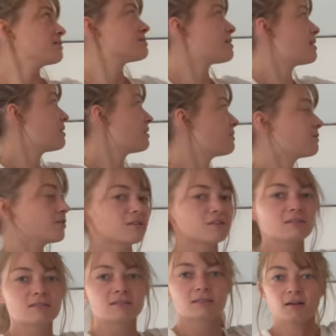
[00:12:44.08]
siding for
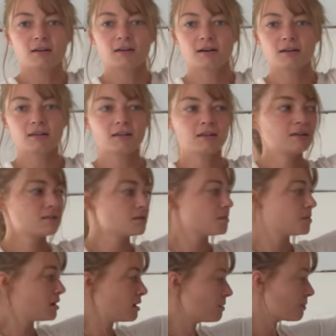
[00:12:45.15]
this ugliness up
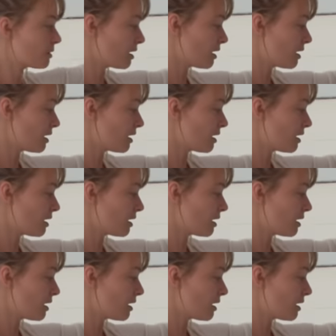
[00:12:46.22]
here, but I